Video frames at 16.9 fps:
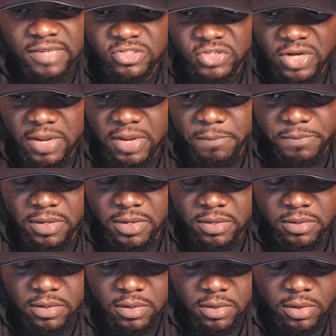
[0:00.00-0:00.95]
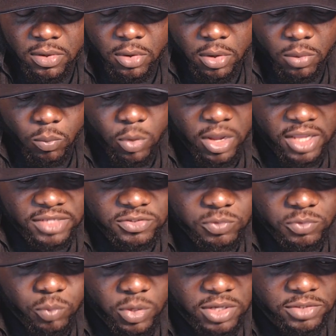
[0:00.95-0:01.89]
champion
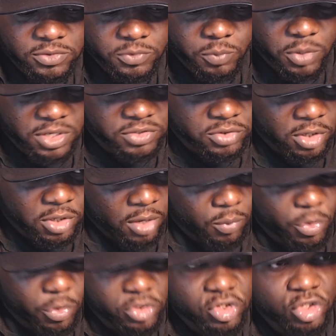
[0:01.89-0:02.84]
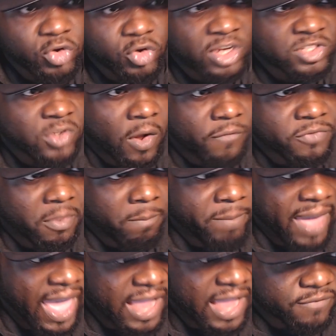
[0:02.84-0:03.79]
was stress off the
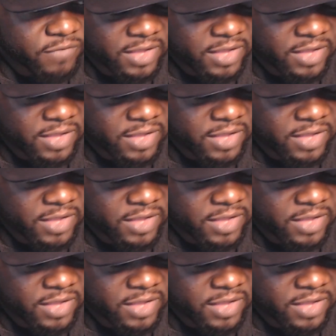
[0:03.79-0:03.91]
back of a